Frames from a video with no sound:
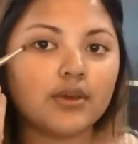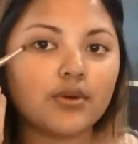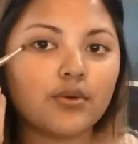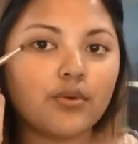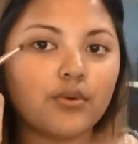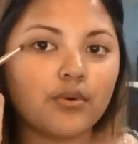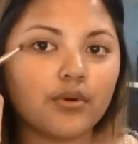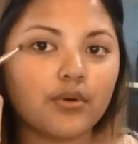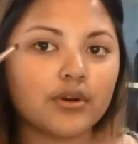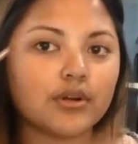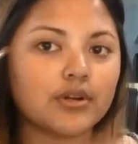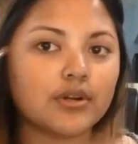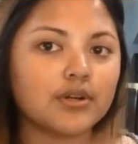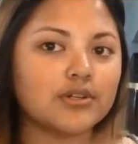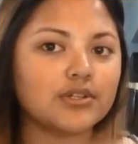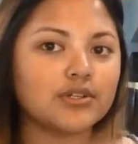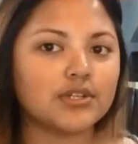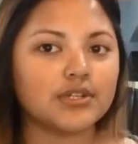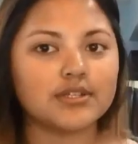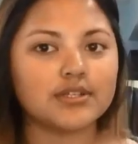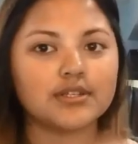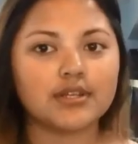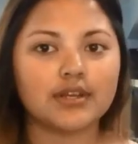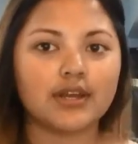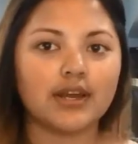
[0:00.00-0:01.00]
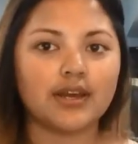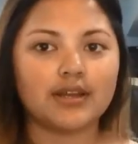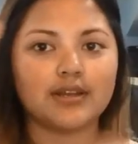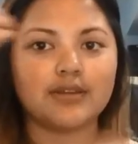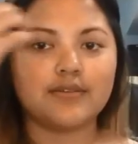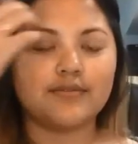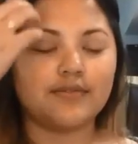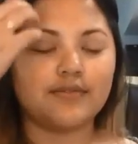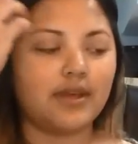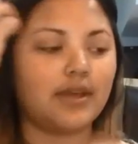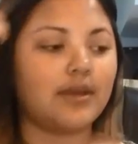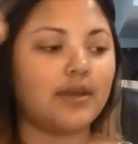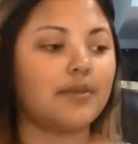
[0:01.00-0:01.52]
corner just to kind of
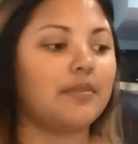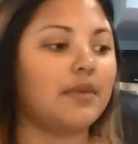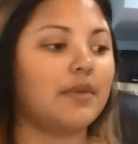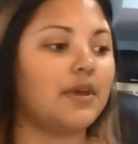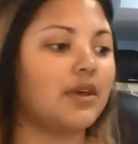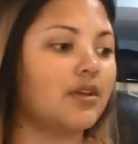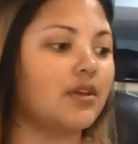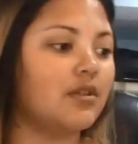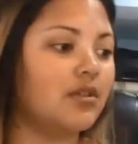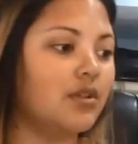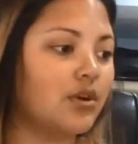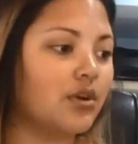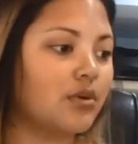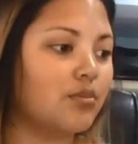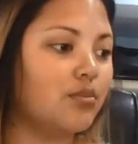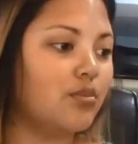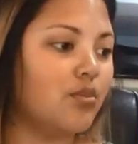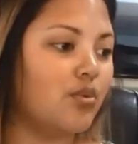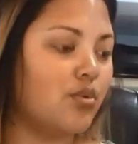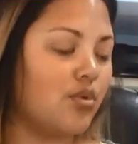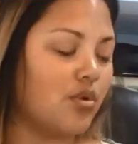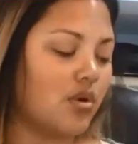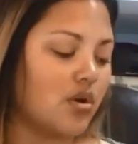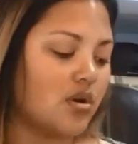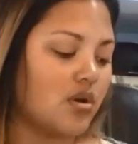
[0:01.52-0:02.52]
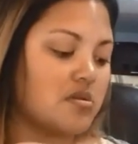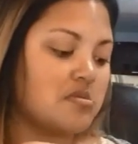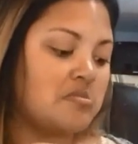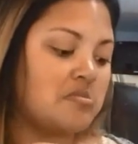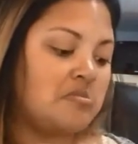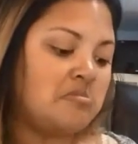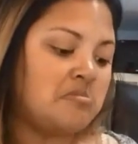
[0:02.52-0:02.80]
like make it look more